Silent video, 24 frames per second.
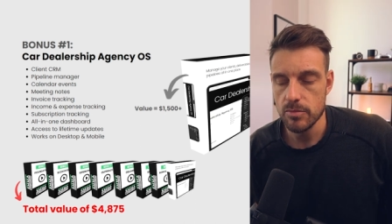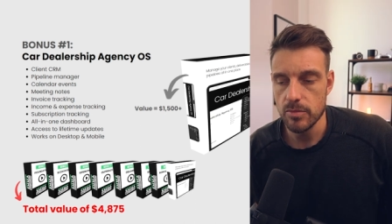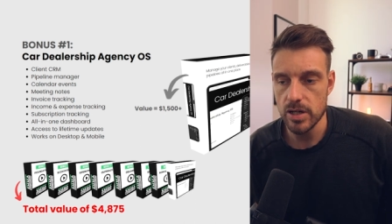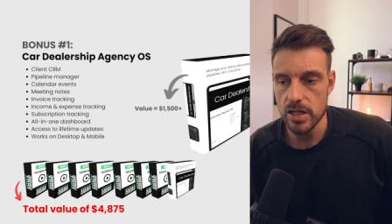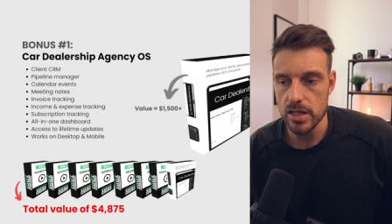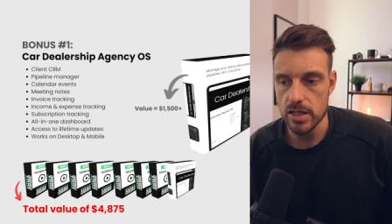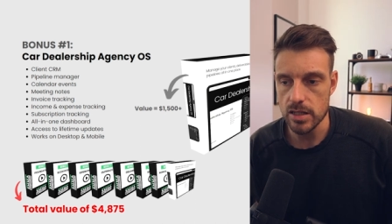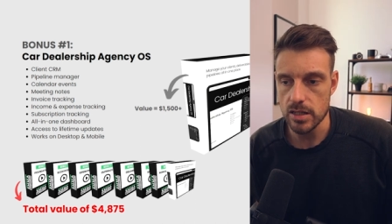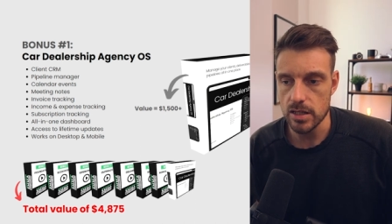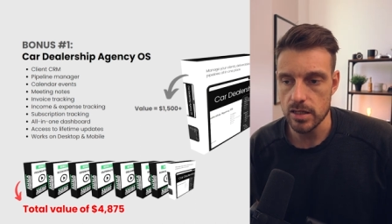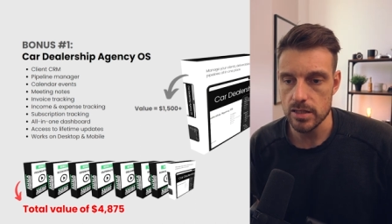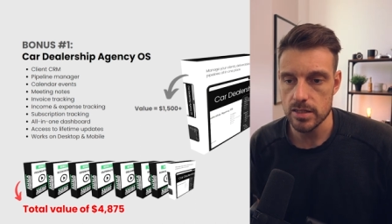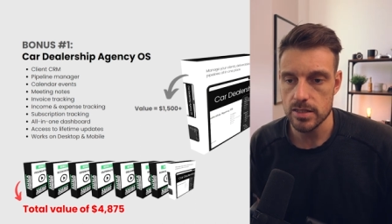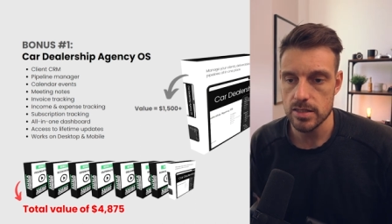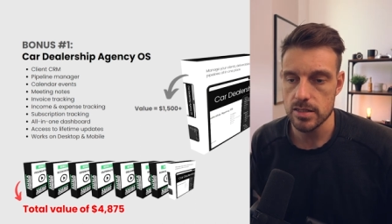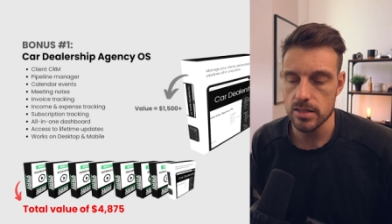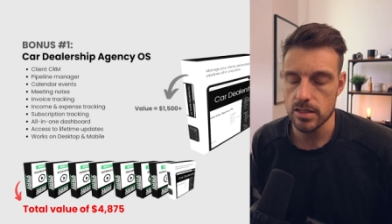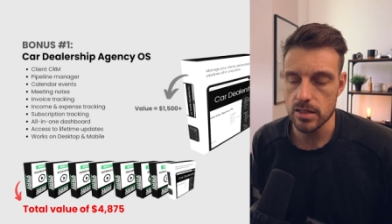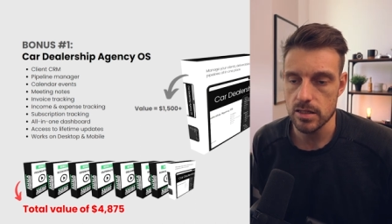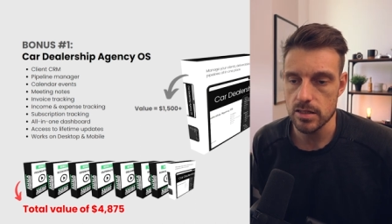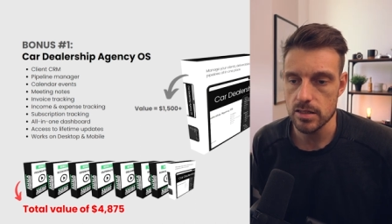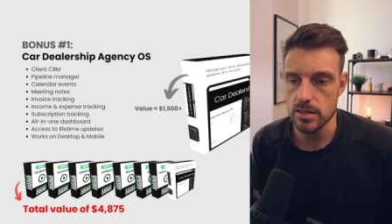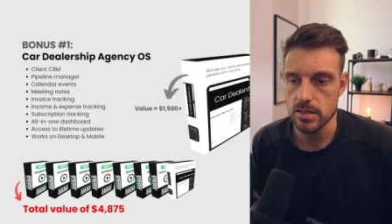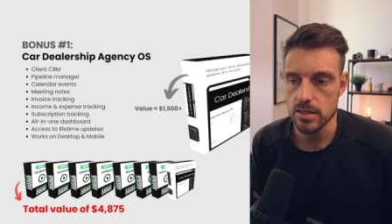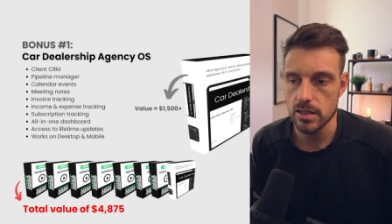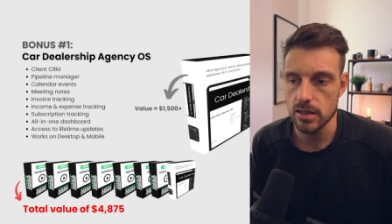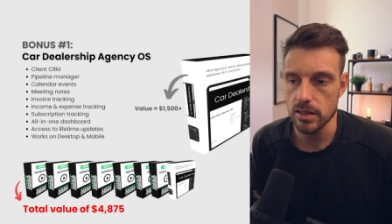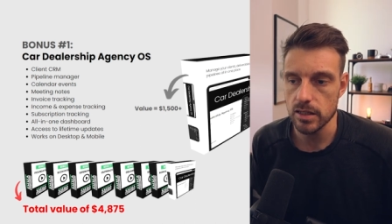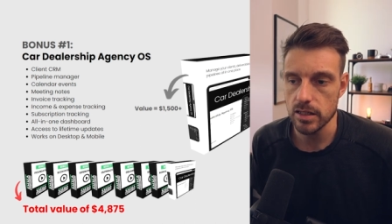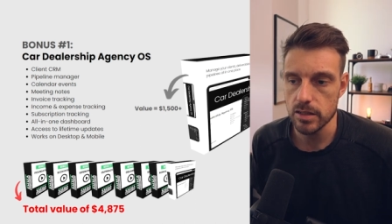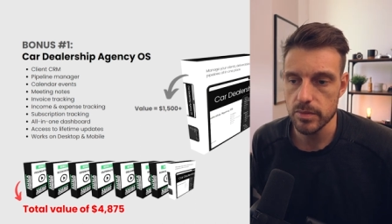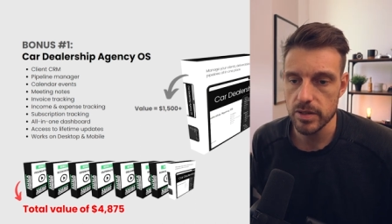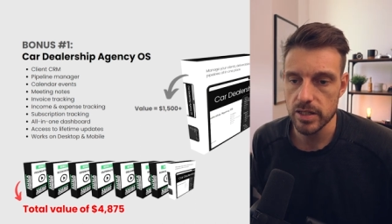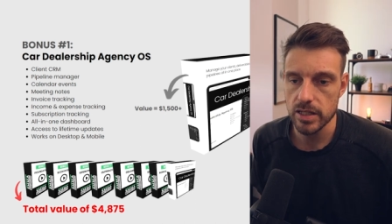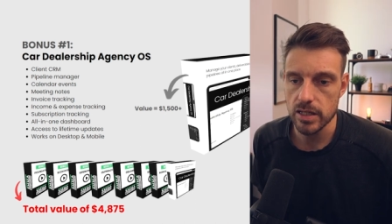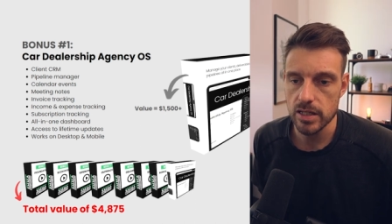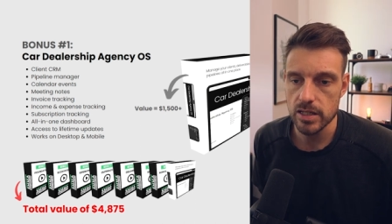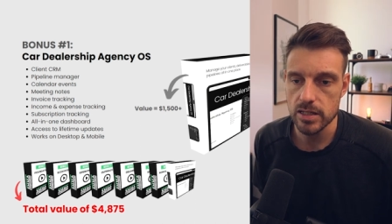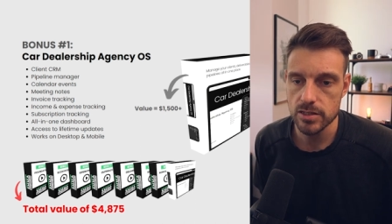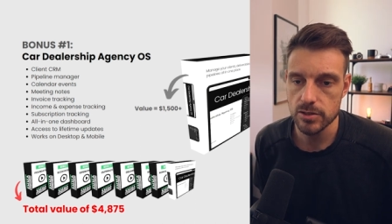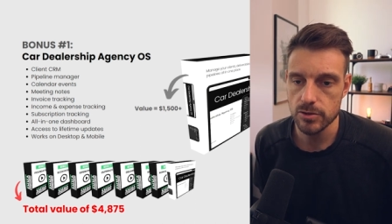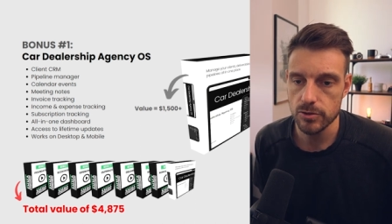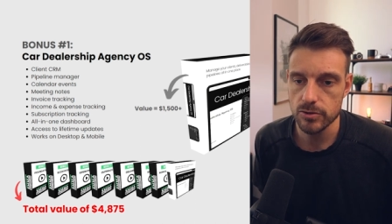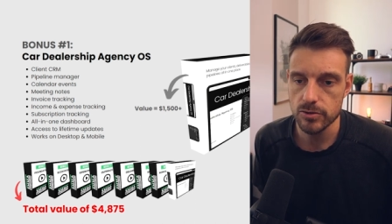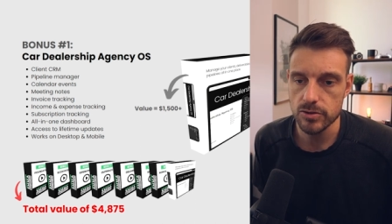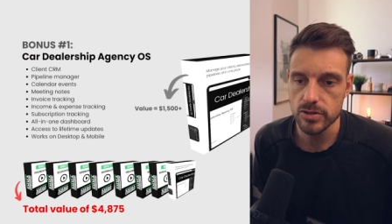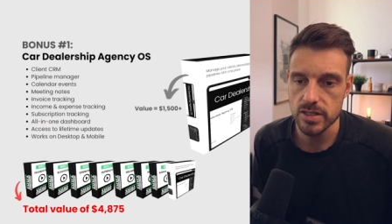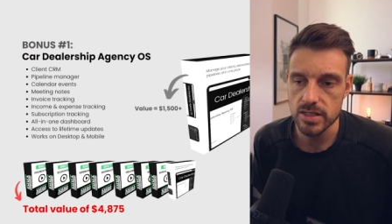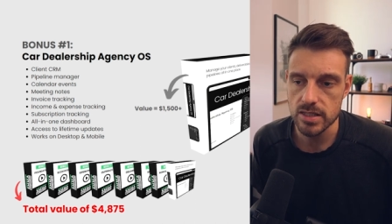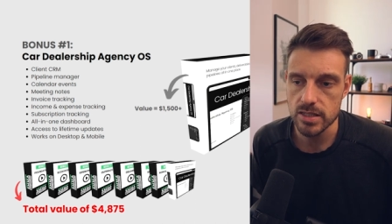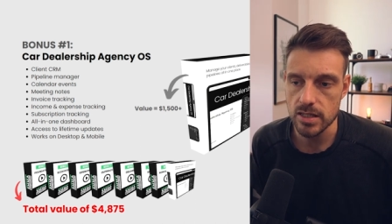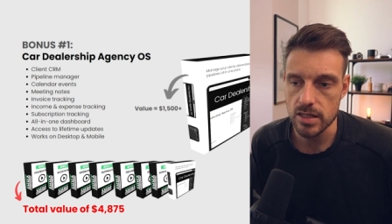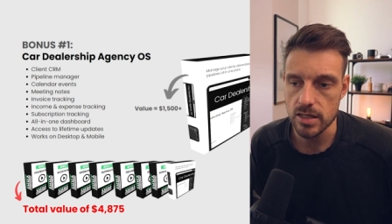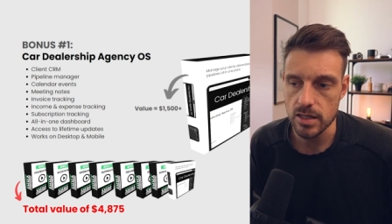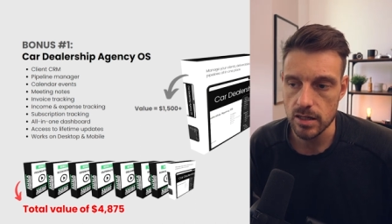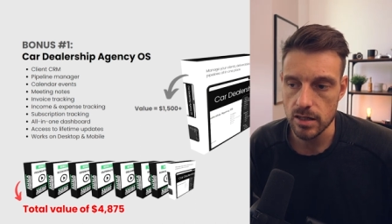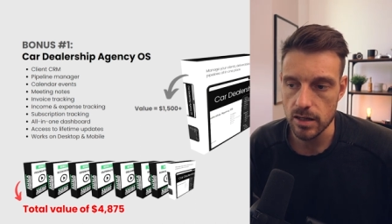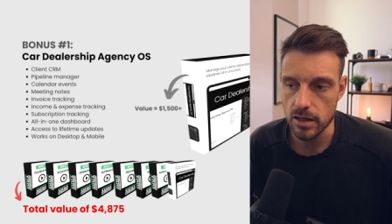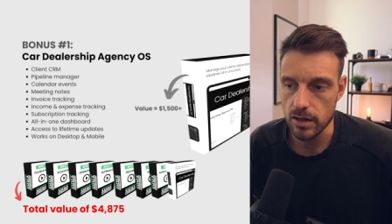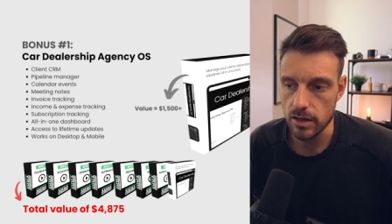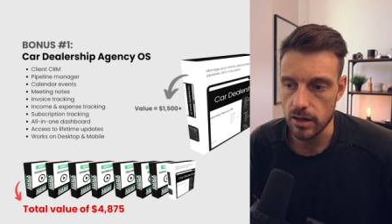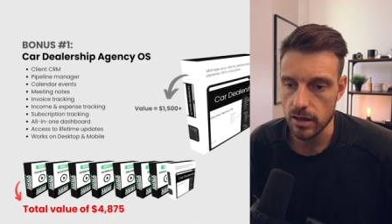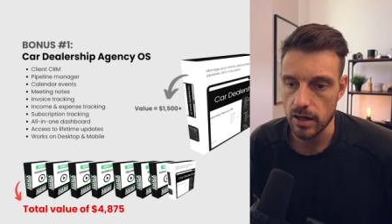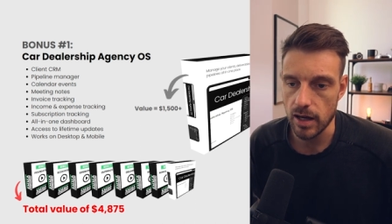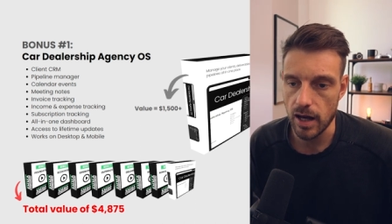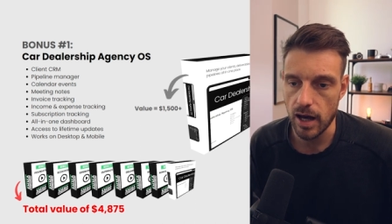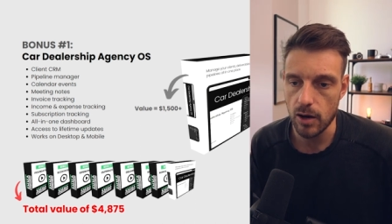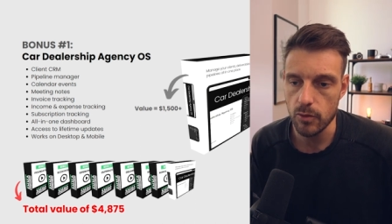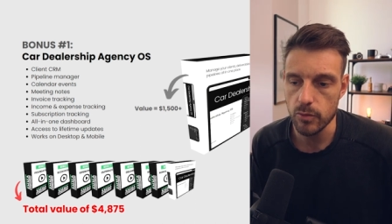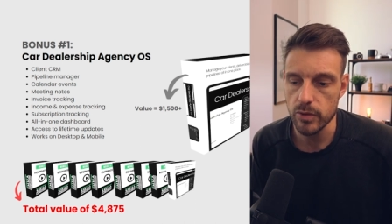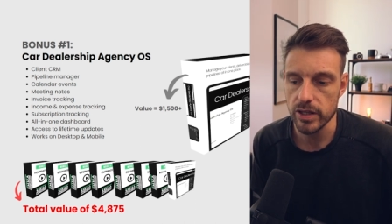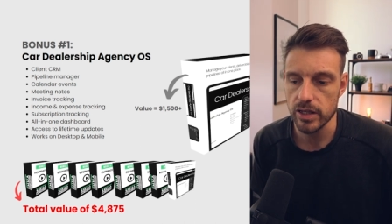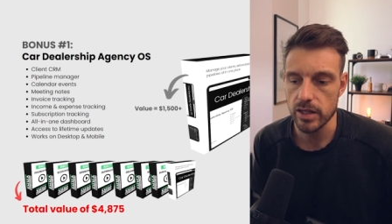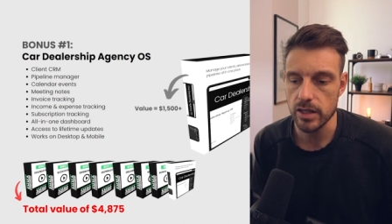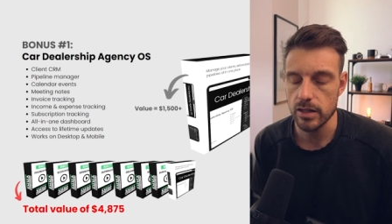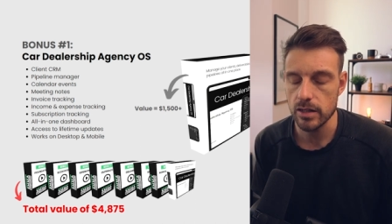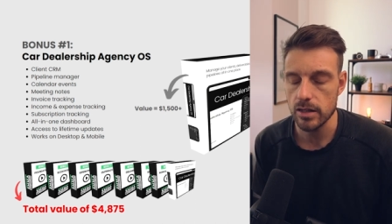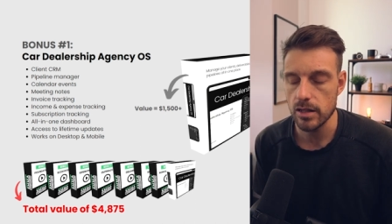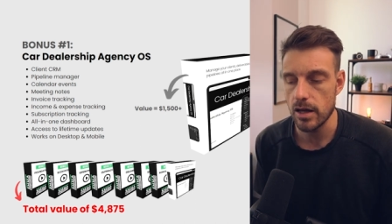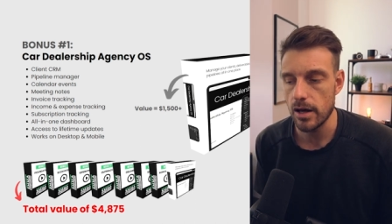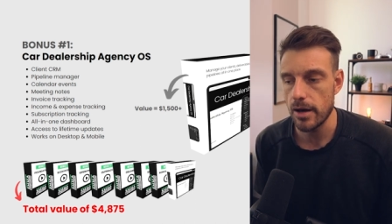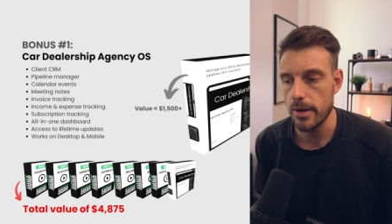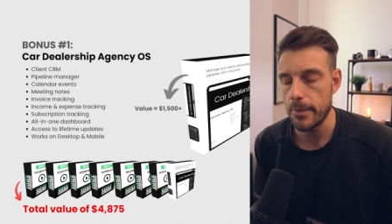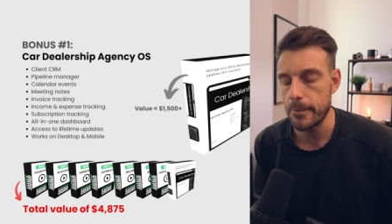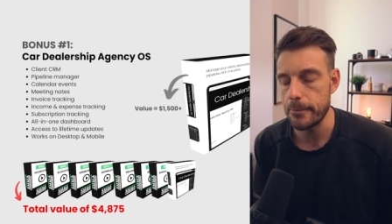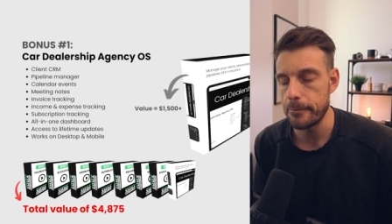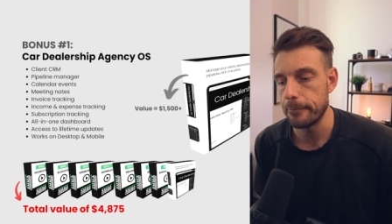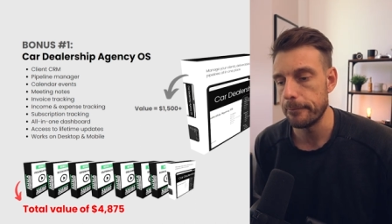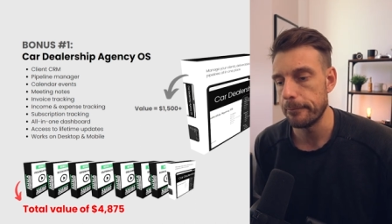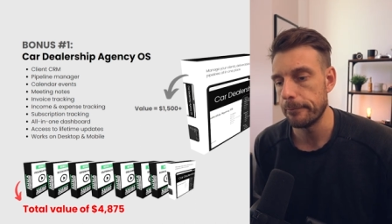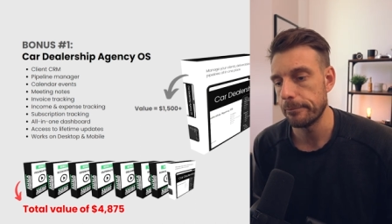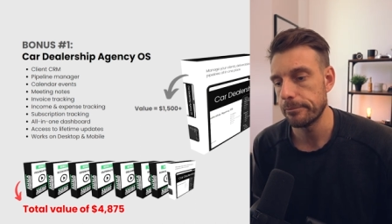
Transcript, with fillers: but it's it's a little bit easier to see uh, how we can um,